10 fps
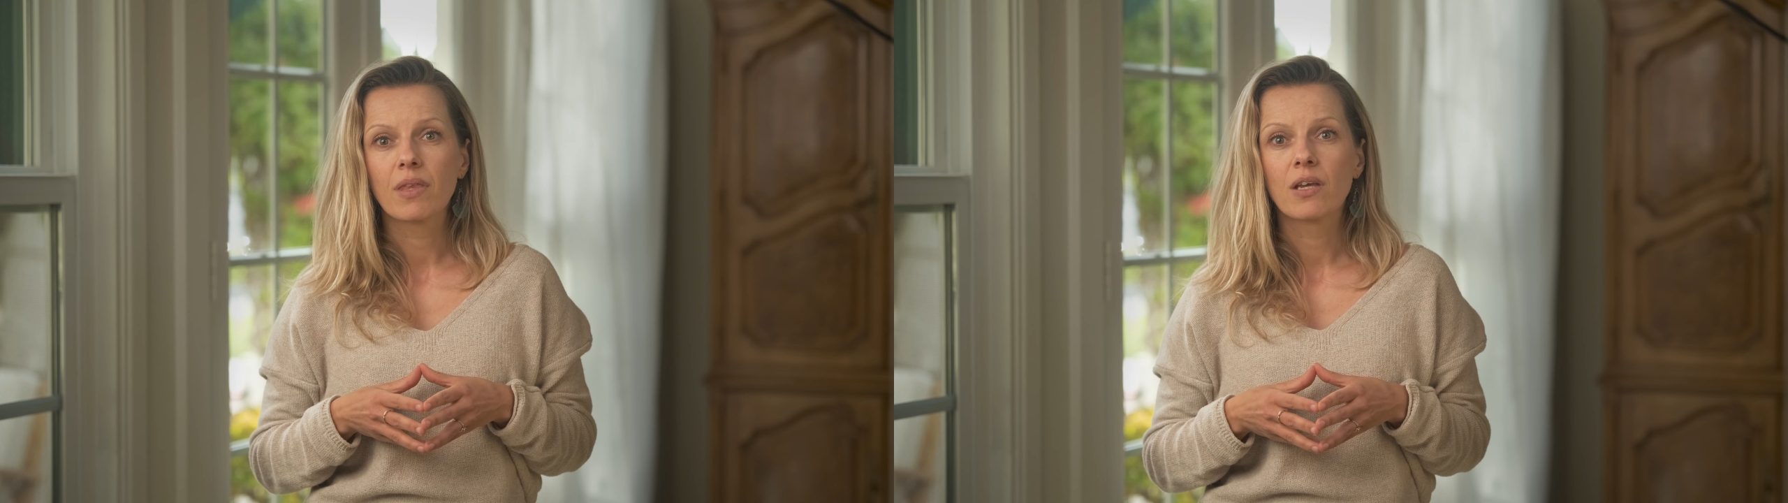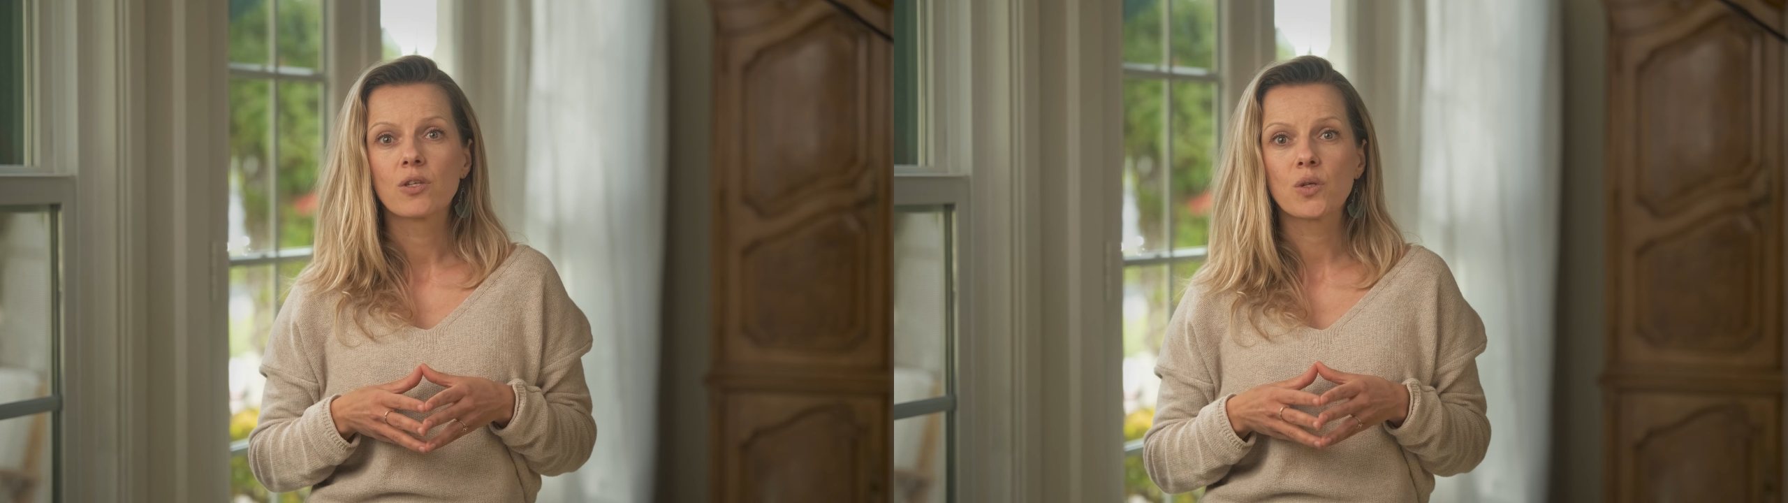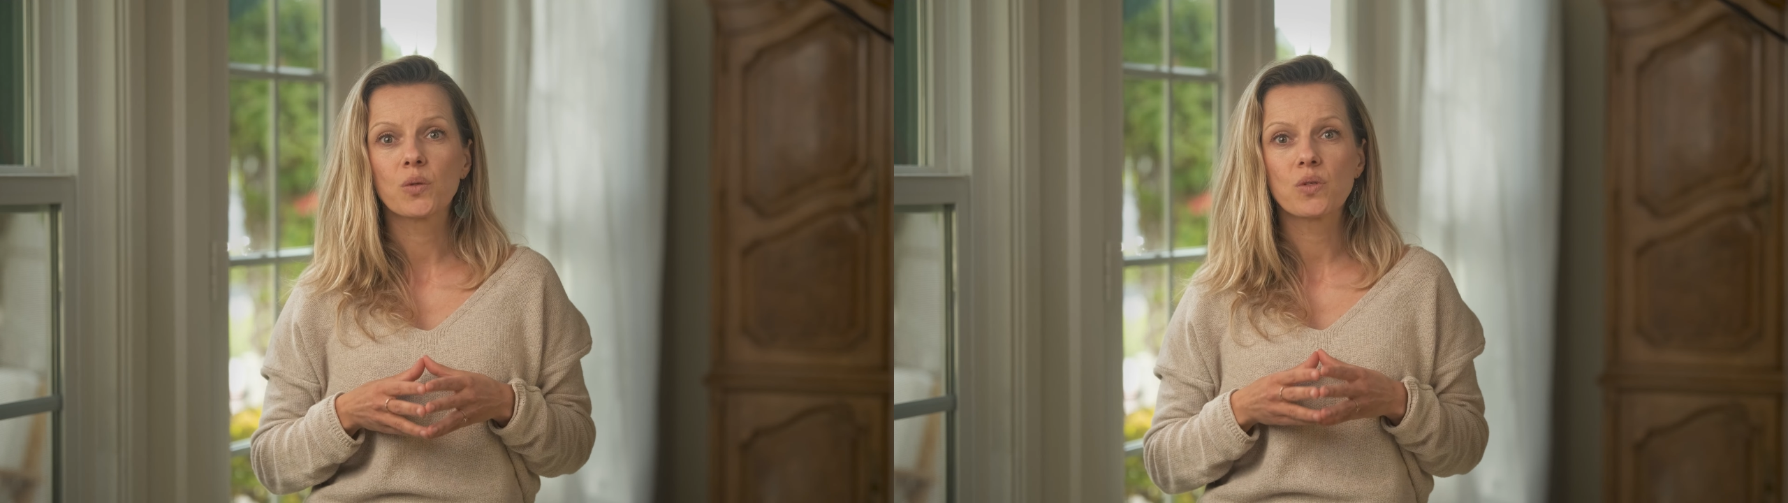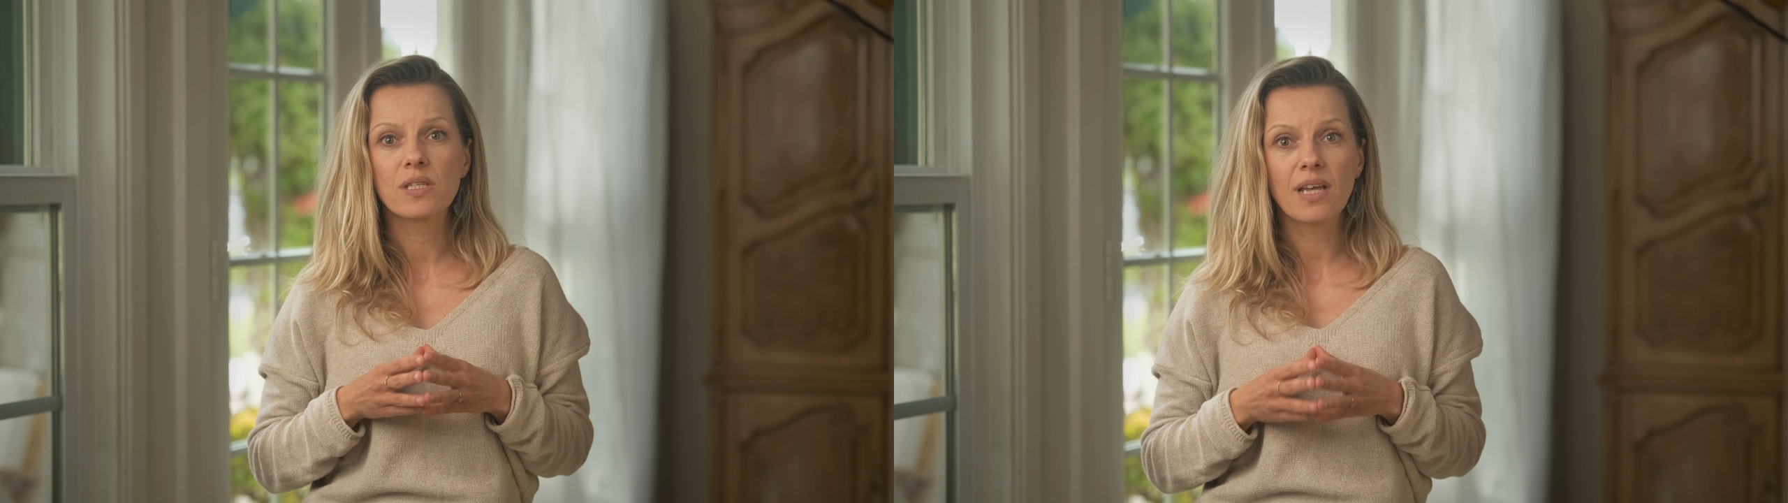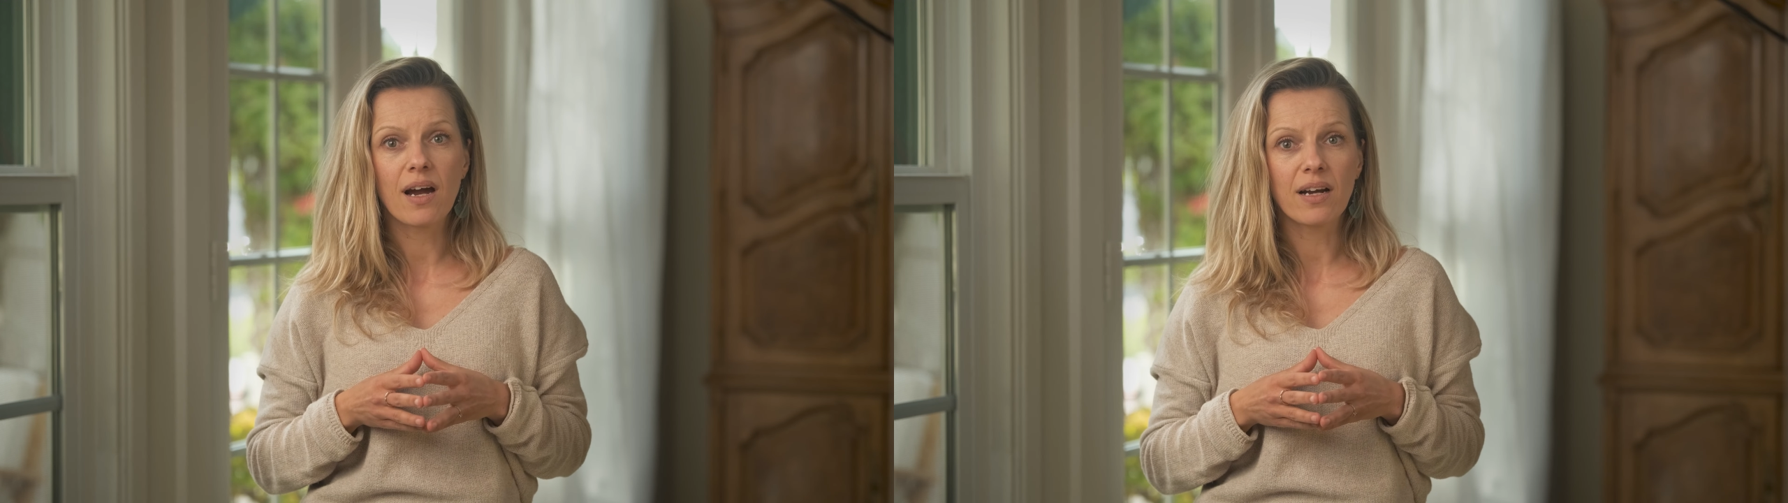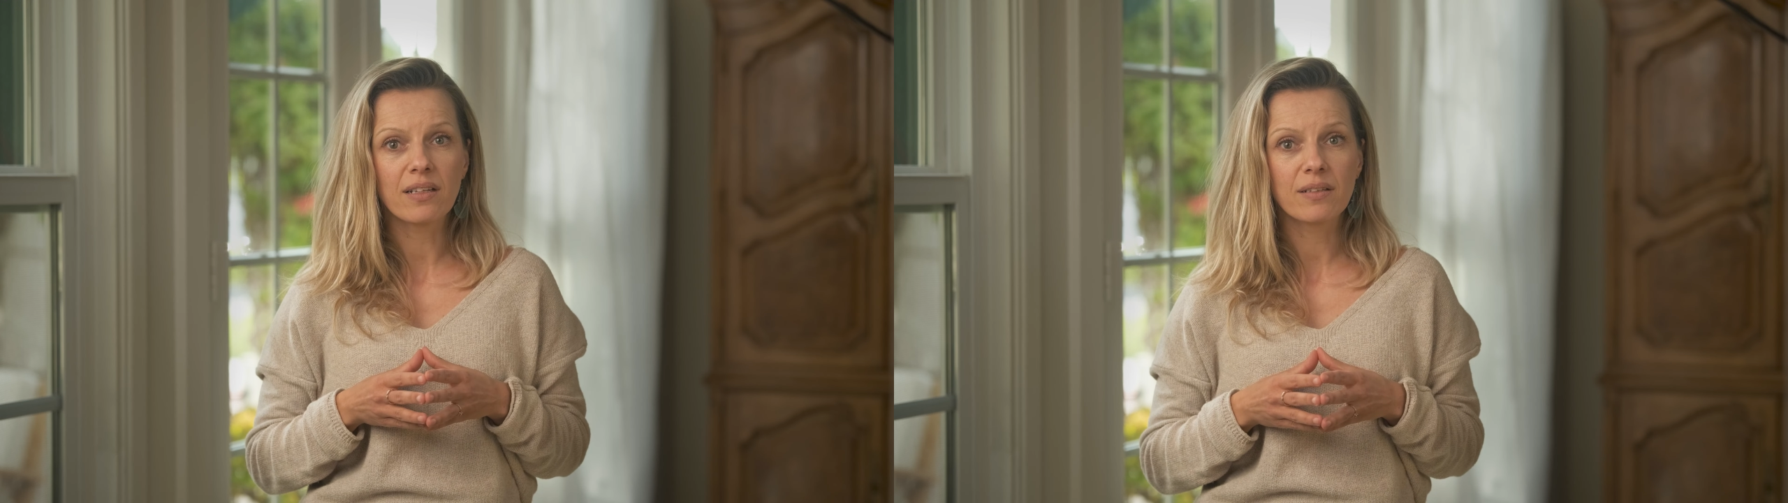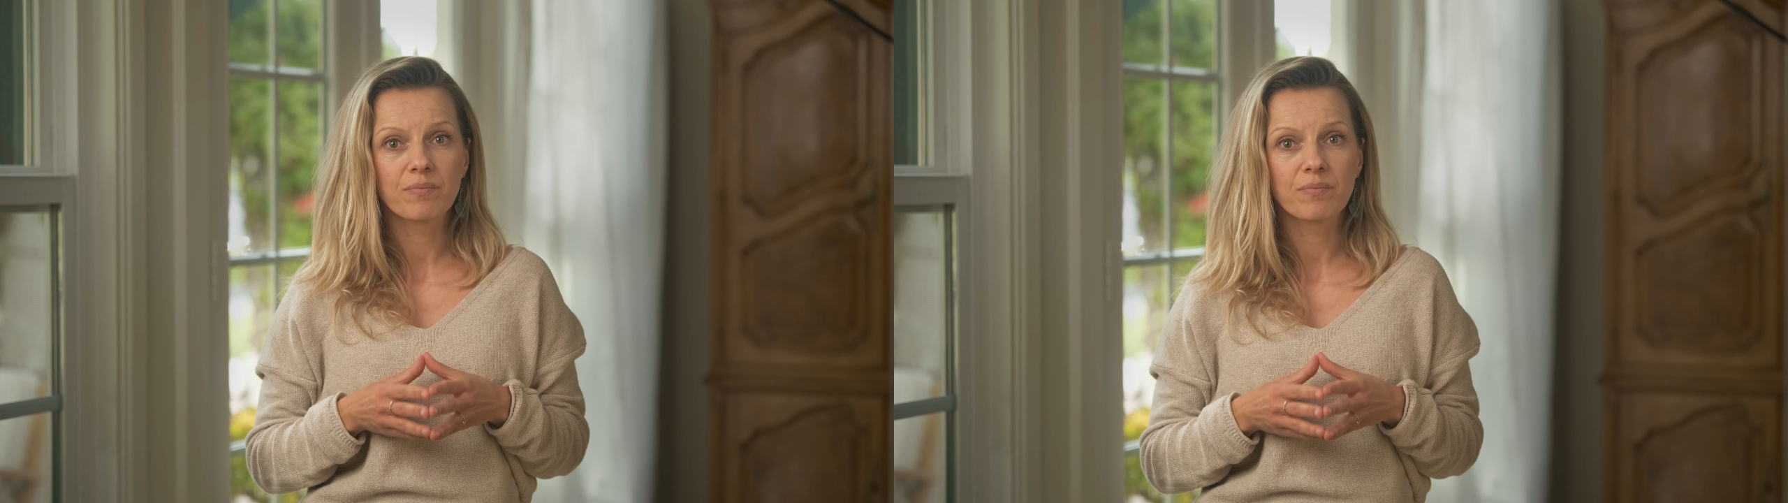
So to start,